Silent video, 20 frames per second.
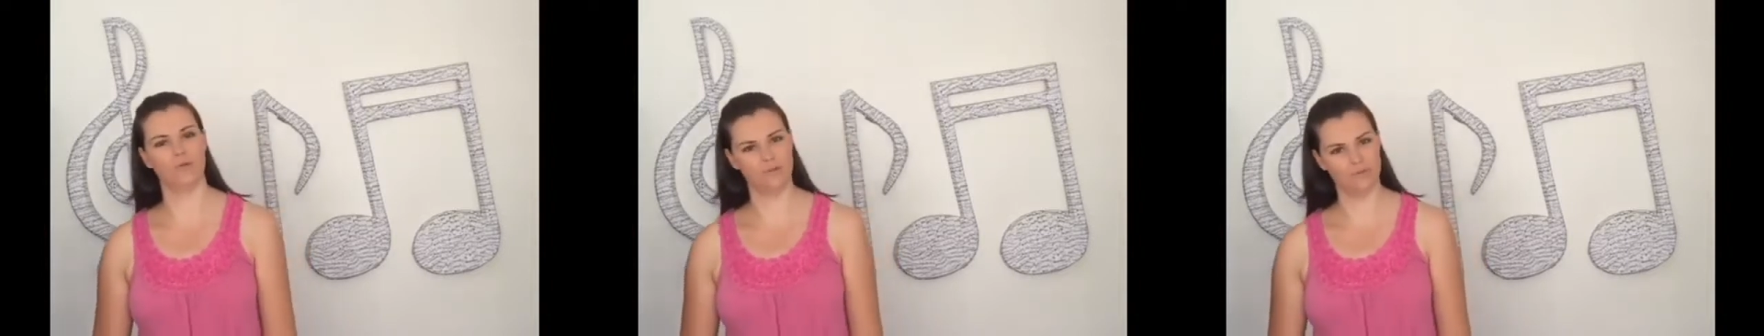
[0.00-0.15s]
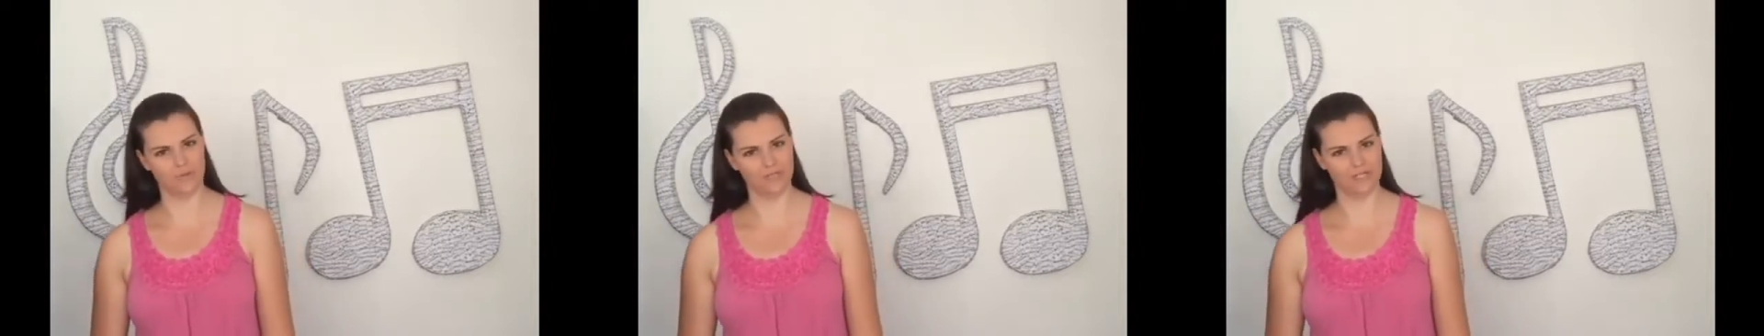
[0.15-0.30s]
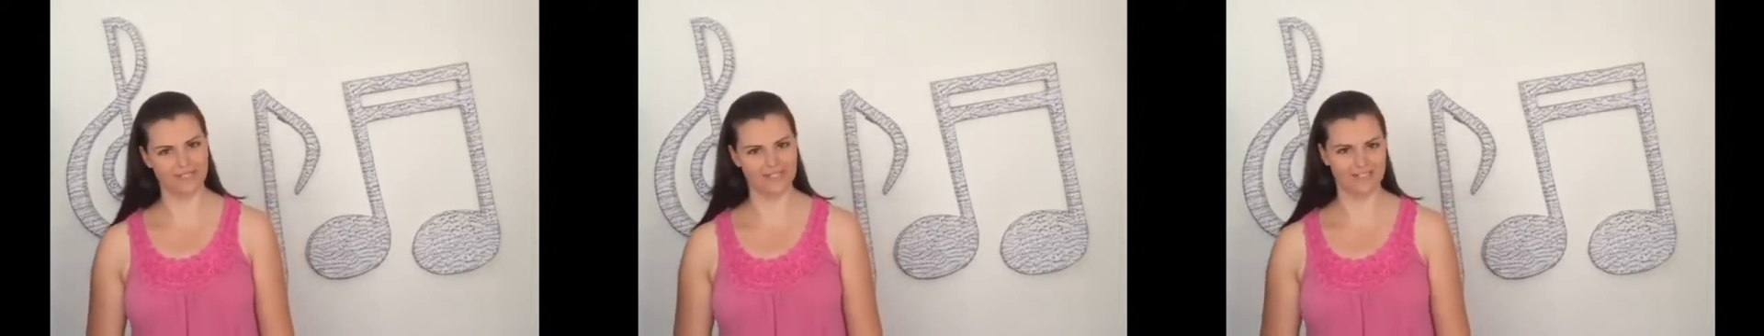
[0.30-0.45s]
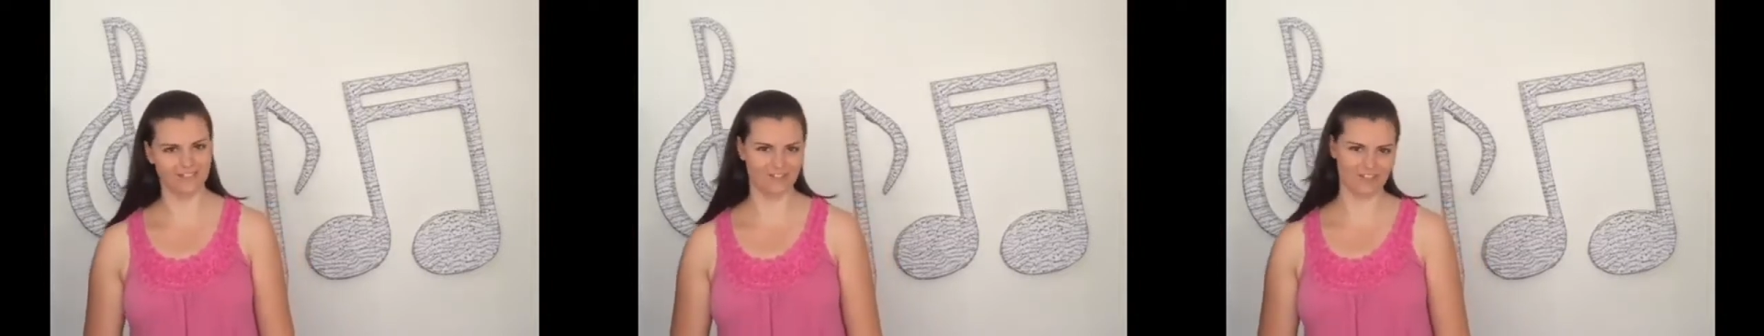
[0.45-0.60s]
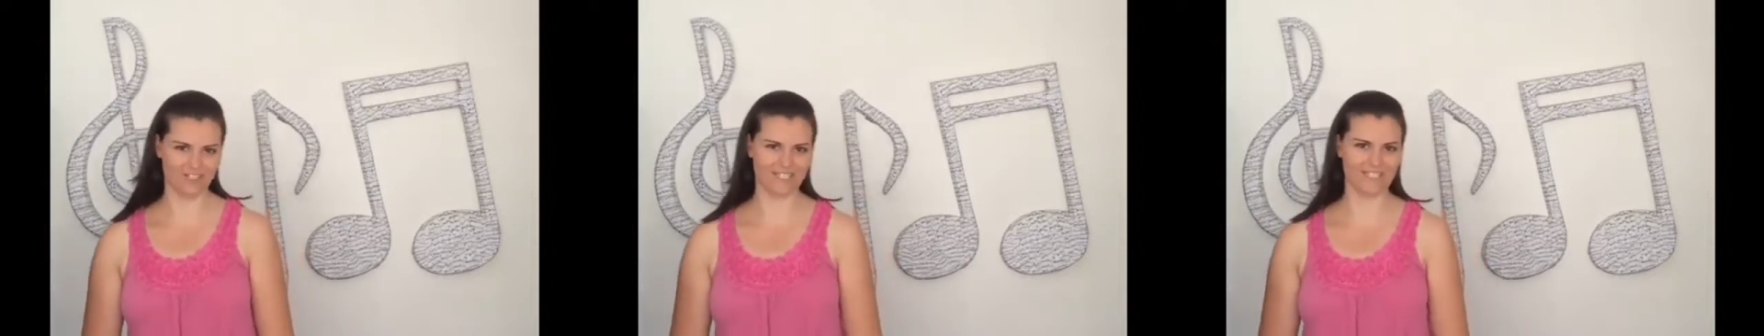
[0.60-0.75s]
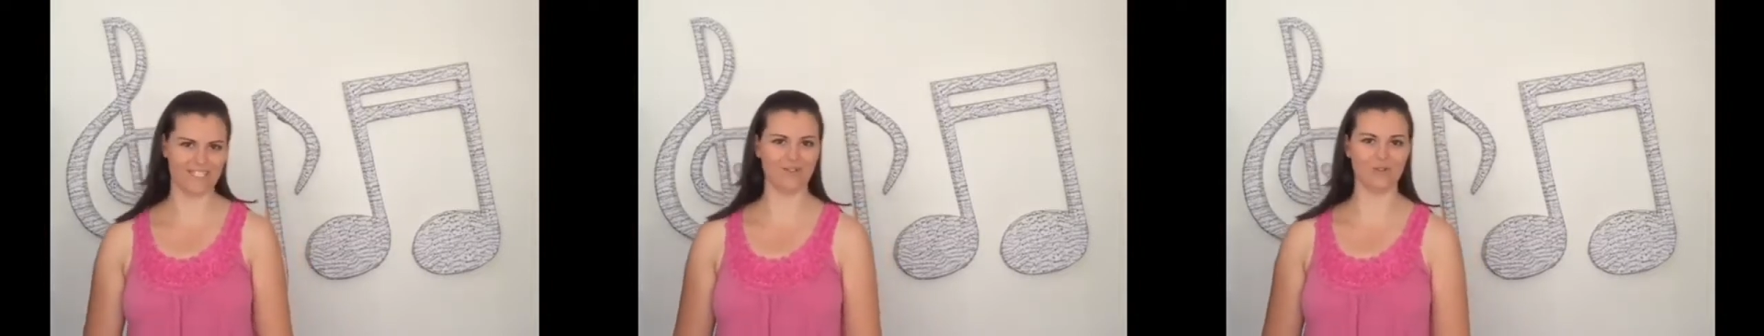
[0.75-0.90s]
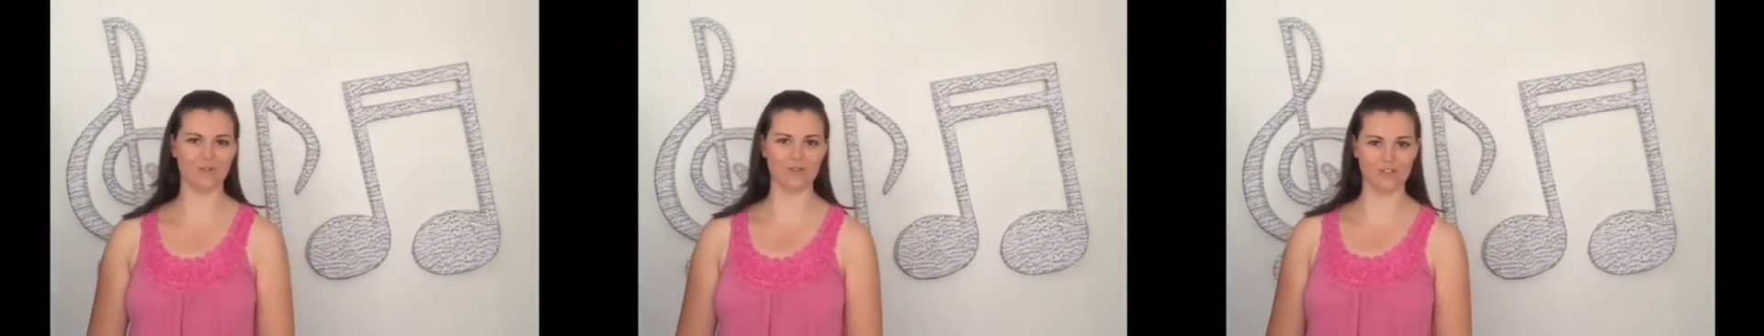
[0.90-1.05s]
woodwind
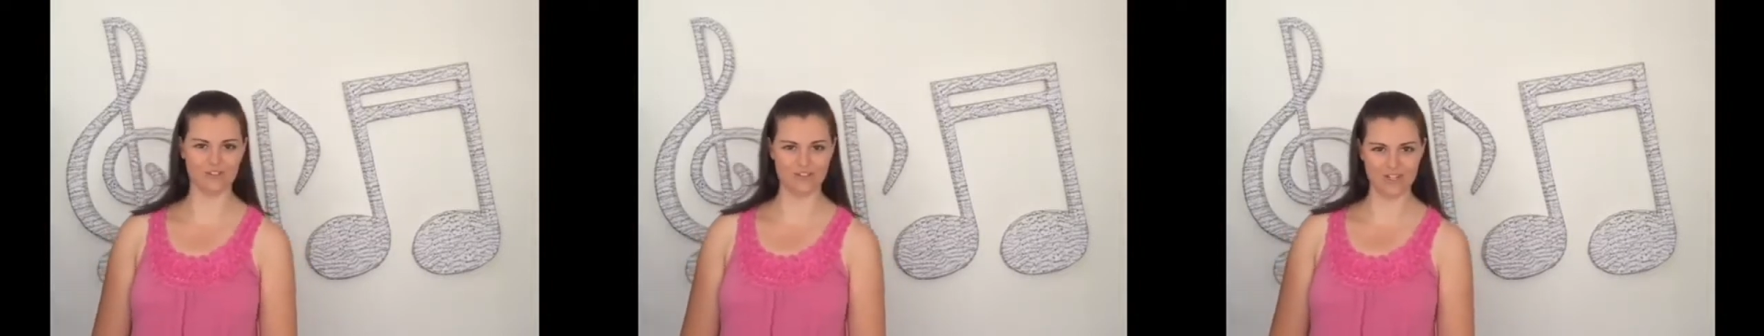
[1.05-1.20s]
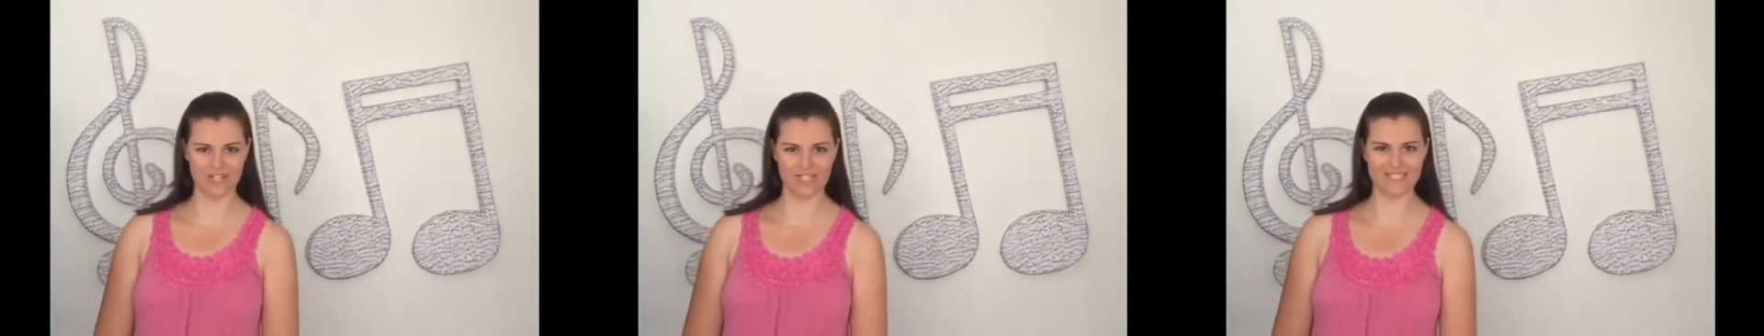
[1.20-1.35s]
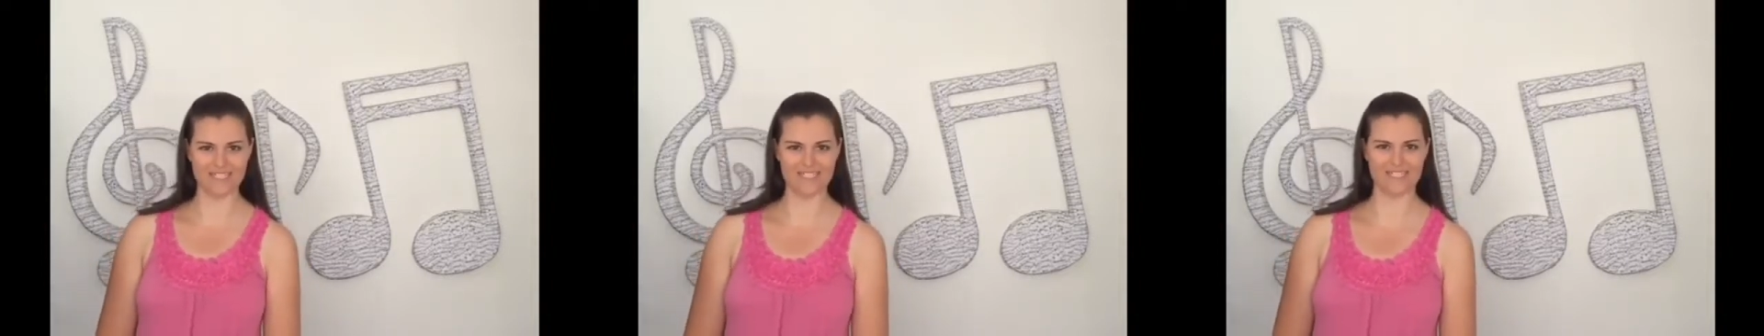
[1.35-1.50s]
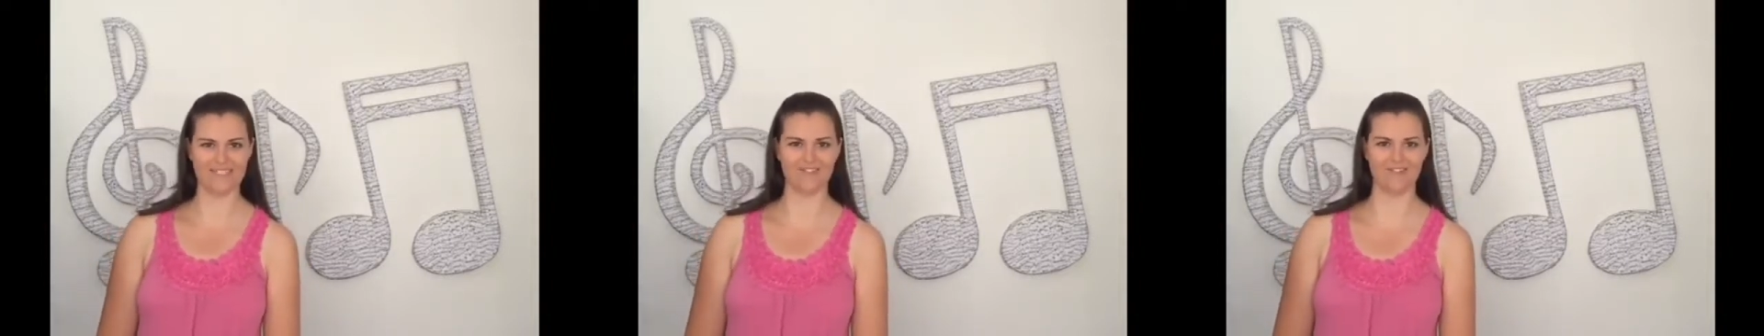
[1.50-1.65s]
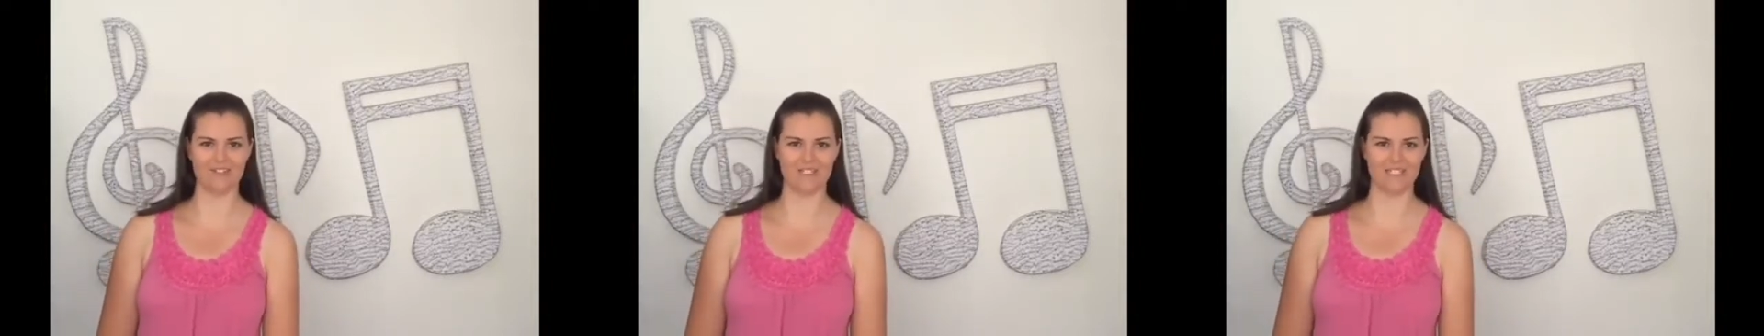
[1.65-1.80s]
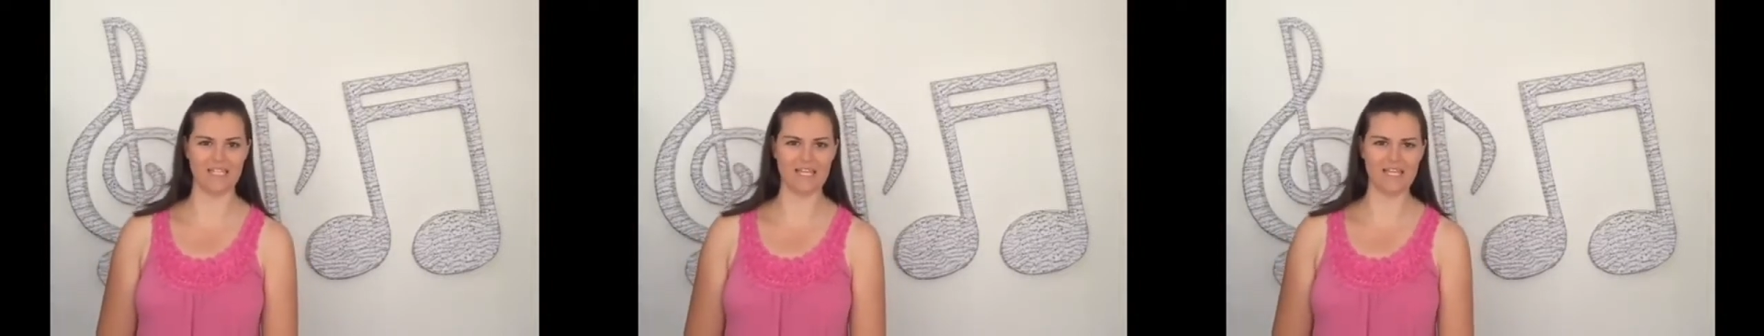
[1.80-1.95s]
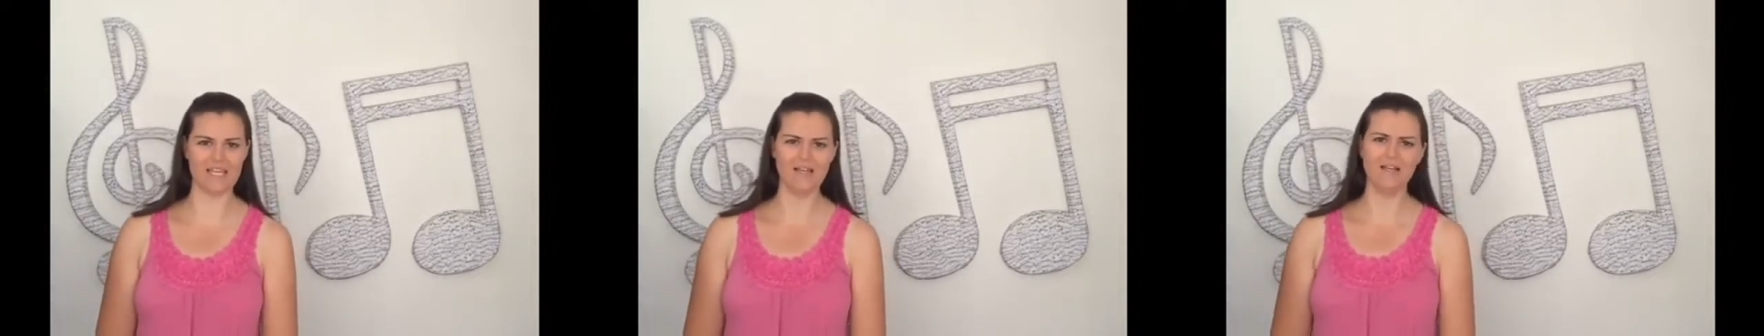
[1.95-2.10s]
literacy or strings
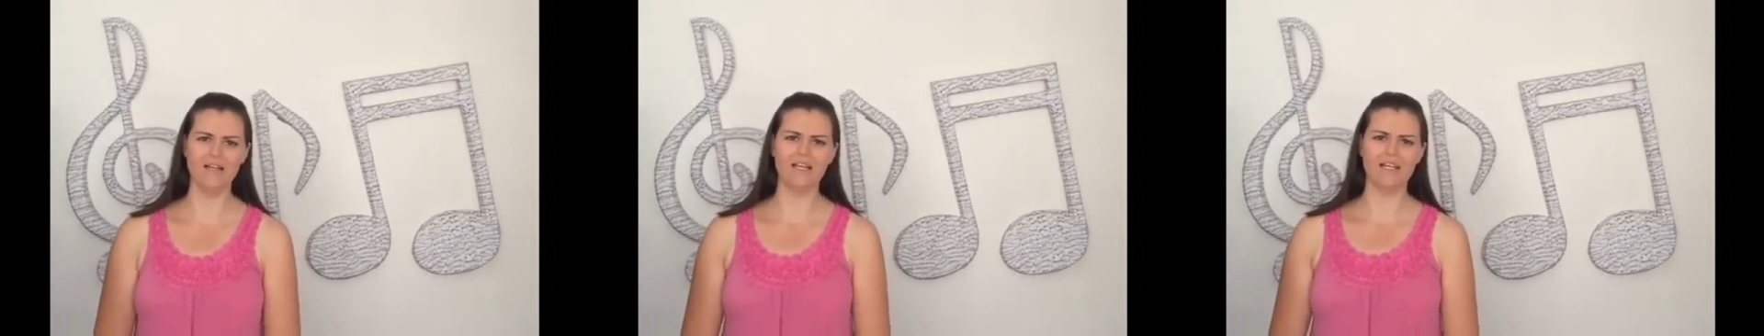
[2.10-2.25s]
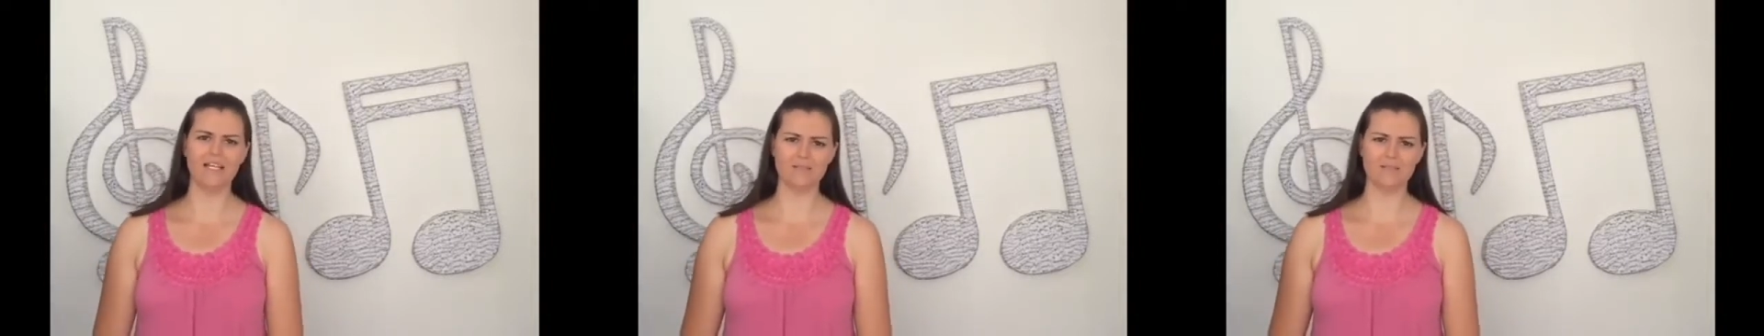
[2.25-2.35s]
literacy